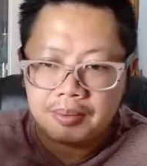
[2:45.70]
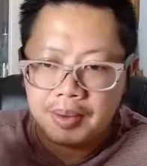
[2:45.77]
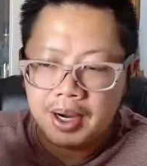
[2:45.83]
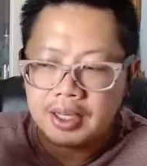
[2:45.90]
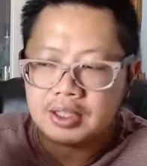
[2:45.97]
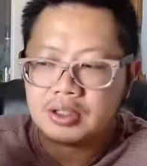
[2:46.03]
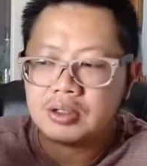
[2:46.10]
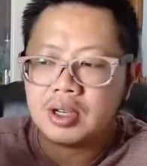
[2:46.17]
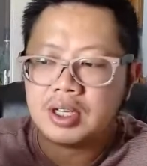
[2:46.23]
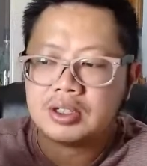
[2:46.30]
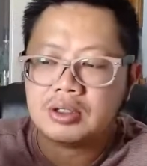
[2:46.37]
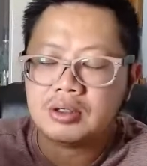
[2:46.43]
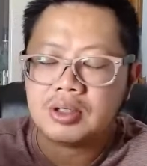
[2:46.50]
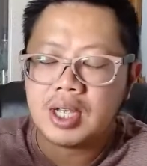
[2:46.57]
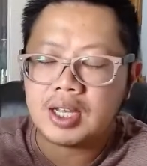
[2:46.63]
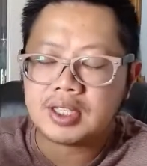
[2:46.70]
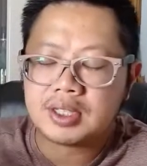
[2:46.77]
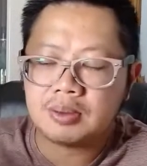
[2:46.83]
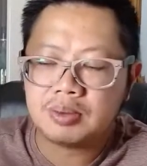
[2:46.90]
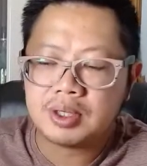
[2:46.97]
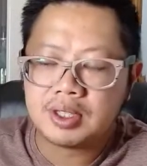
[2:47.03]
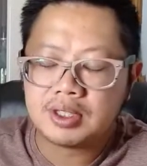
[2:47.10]
Mind you, I do get
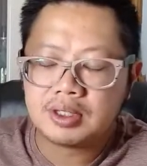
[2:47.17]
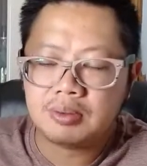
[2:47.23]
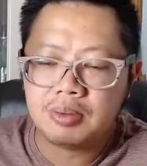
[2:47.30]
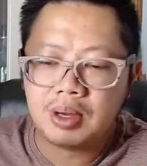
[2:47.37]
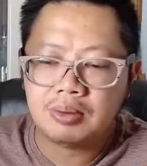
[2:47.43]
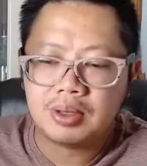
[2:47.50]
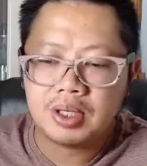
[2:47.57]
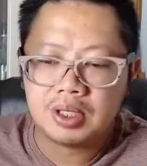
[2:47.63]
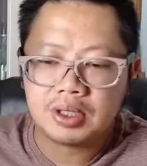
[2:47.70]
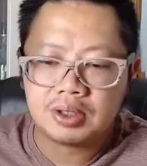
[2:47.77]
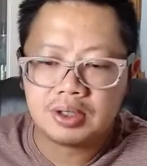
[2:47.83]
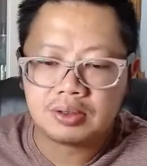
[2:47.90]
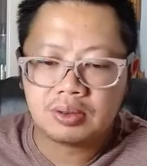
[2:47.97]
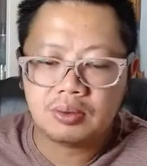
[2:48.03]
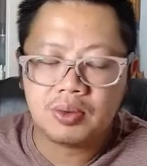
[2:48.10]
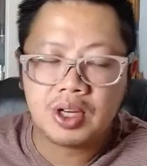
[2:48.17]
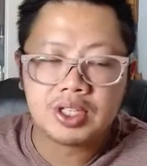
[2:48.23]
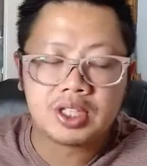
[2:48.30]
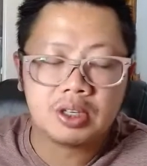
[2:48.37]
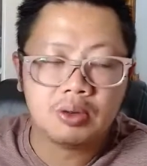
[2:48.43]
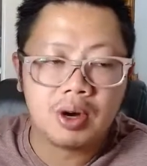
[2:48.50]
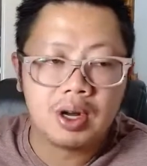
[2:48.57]
some system memory issues from
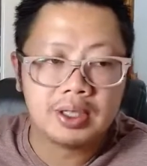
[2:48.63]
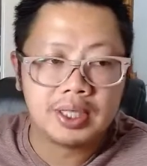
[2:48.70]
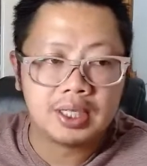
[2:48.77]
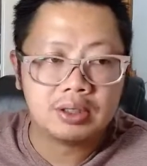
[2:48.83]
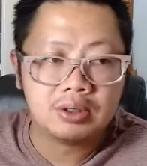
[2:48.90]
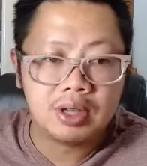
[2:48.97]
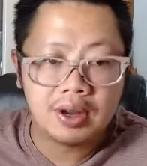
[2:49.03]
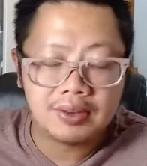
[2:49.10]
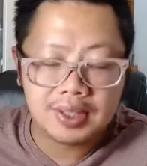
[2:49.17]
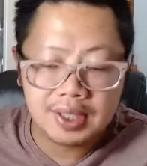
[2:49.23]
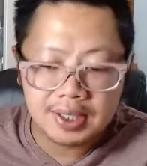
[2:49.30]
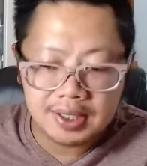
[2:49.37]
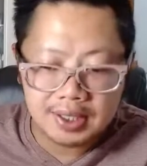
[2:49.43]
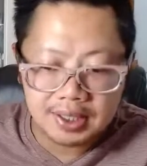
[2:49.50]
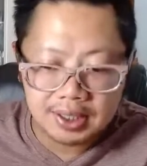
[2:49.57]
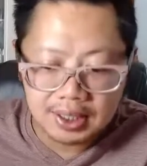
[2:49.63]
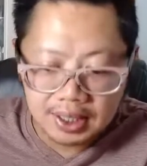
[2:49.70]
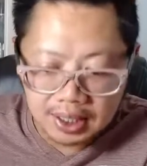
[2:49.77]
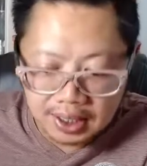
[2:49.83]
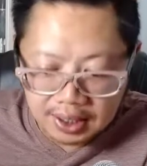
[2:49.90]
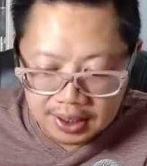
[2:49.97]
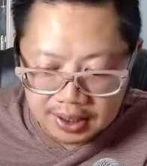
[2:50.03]
once in a while, and I do have 16
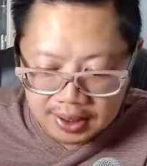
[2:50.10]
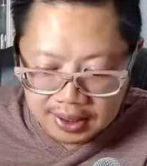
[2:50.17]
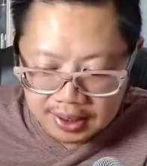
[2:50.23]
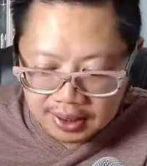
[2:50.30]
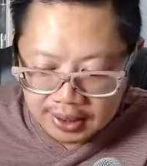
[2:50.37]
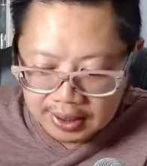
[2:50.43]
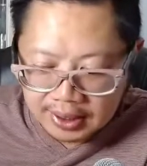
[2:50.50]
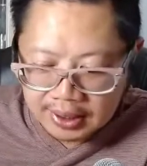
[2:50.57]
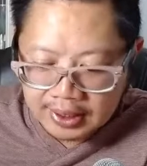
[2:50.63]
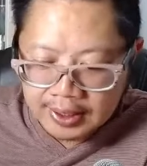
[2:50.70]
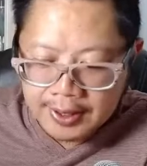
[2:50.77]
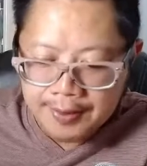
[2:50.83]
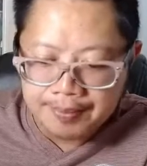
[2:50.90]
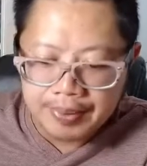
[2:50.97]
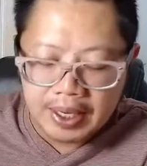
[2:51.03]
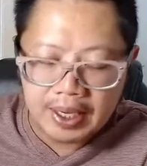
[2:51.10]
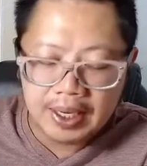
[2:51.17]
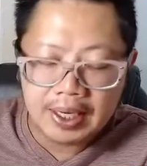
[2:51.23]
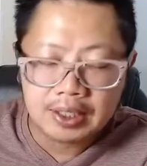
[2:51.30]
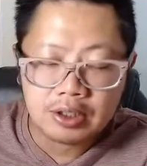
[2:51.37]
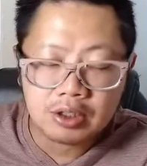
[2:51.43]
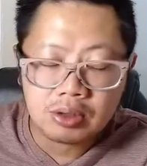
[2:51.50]
gigs, and
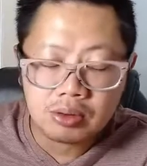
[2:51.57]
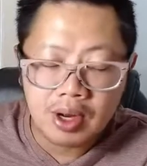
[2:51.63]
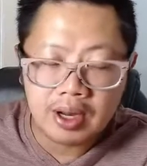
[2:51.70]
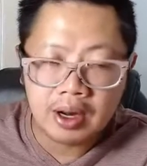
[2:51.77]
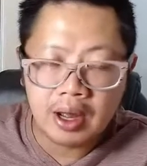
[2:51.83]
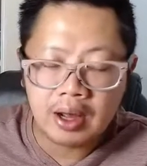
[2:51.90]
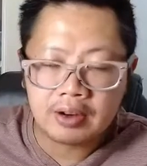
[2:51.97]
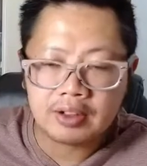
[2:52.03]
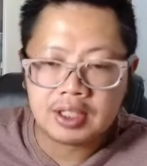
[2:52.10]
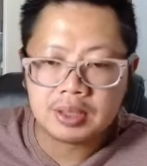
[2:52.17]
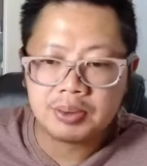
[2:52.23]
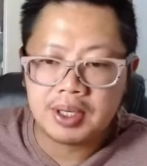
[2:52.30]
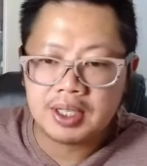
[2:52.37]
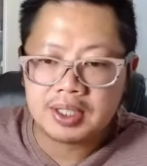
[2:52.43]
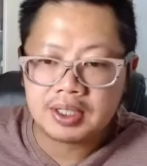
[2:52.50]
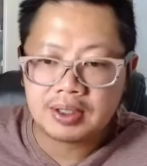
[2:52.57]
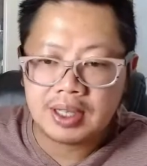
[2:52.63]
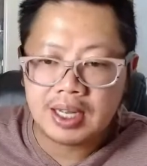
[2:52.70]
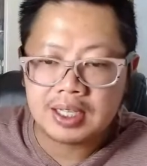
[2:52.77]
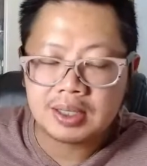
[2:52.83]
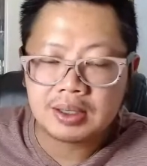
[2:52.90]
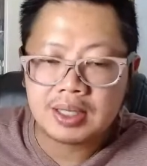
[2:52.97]
I do run out of space. So
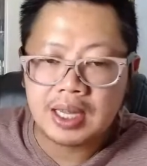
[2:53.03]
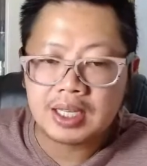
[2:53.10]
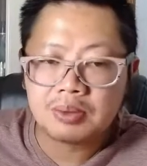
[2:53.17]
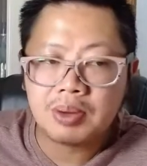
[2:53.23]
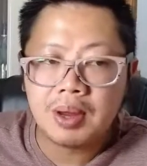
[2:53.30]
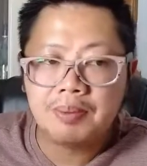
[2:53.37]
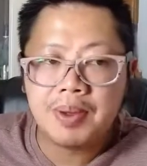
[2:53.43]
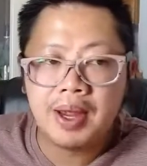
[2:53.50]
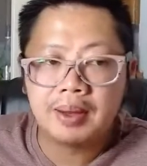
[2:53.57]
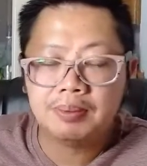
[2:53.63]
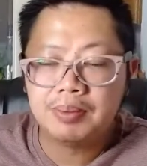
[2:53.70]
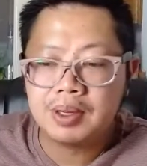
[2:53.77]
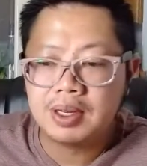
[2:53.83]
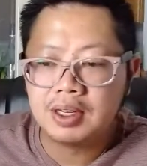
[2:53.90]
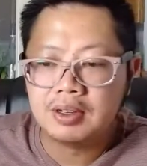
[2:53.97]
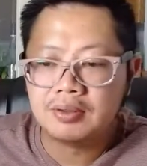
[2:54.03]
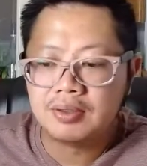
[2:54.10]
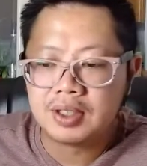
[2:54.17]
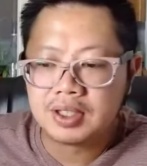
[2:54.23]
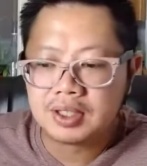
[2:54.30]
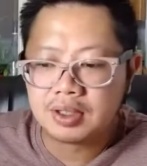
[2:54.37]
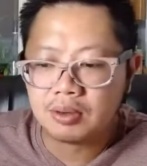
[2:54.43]
that's my pet
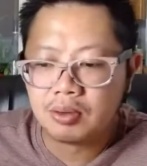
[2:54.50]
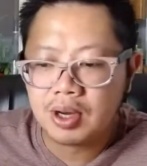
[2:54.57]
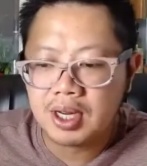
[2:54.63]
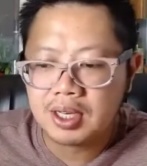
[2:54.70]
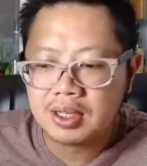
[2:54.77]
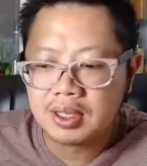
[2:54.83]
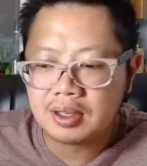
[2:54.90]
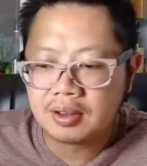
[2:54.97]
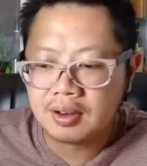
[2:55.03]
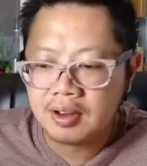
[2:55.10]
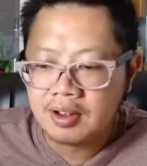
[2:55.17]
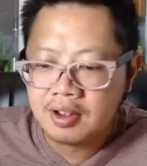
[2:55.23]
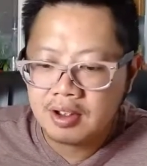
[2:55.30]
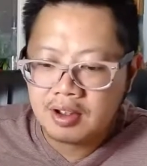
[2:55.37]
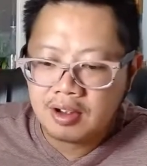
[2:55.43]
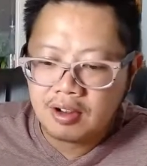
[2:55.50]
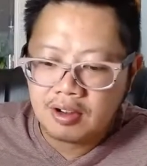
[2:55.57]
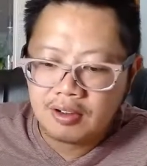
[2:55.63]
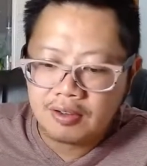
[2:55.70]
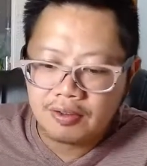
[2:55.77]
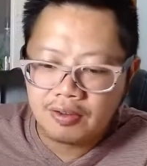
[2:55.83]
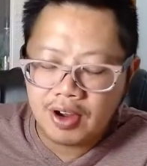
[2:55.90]
peeve. It's the way that
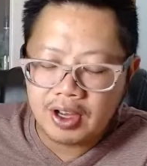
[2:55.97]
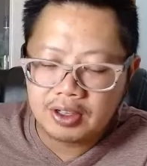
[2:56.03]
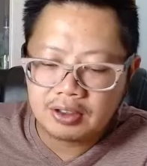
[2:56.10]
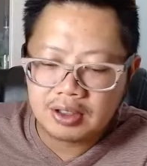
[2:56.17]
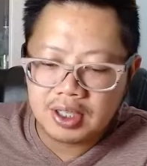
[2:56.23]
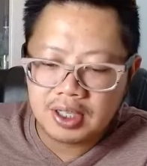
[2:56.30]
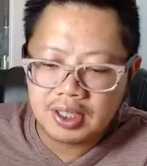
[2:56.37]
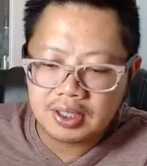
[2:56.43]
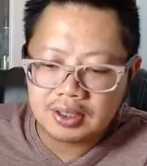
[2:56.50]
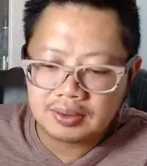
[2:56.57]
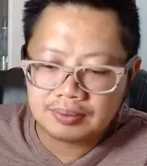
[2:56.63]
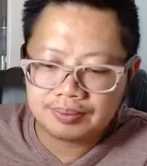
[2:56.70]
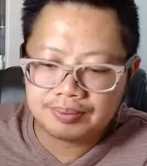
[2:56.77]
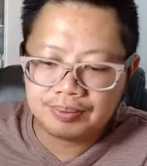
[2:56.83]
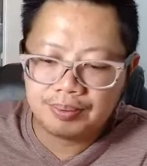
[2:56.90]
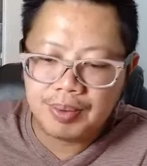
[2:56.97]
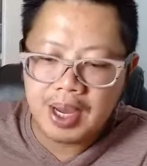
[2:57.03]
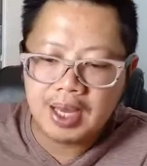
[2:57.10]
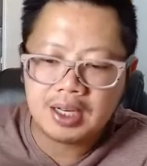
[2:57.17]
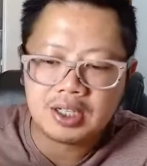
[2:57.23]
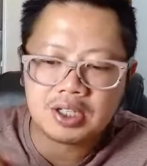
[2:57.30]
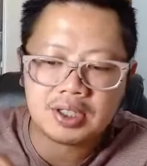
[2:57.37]
Final Cut
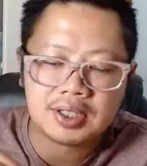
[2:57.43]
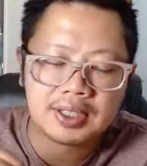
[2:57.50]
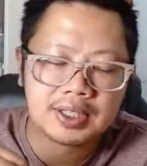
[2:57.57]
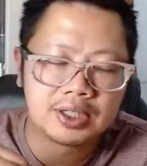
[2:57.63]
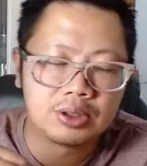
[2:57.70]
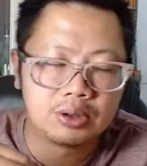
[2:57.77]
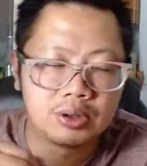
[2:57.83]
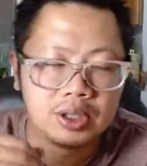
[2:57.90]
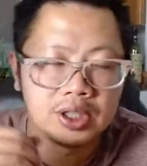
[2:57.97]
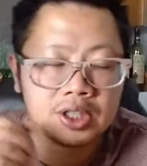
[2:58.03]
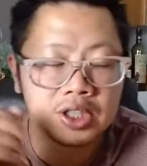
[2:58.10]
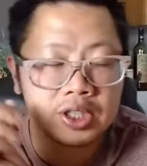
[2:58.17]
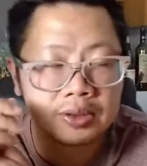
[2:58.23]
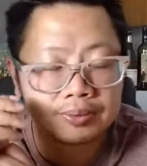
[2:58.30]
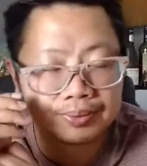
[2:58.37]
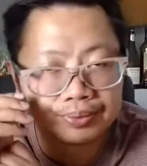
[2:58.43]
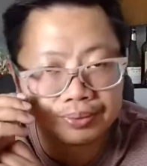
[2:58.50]
manages the storage.